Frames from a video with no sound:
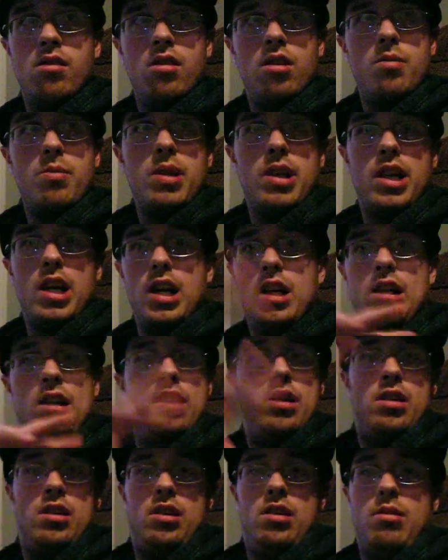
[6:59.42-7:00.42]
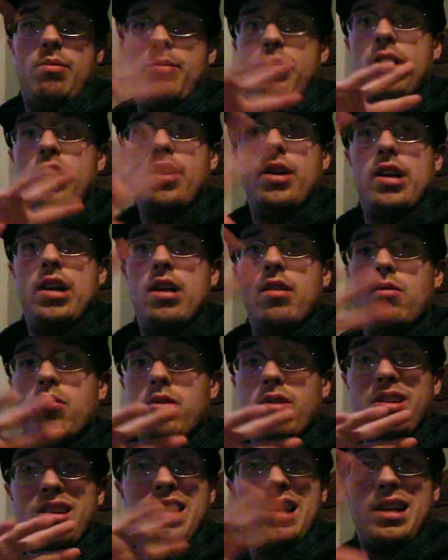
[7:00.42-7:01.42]
we kind of you know party everywhere,
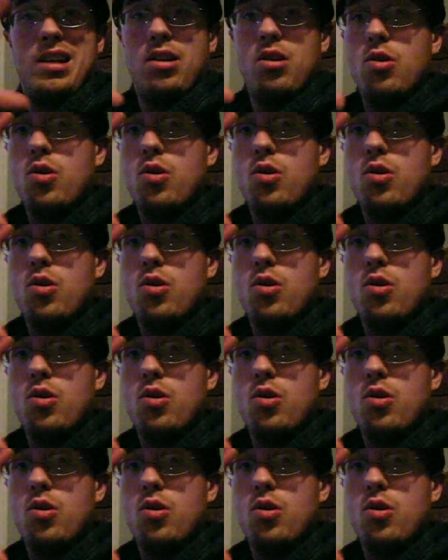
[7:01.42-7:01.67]
and not go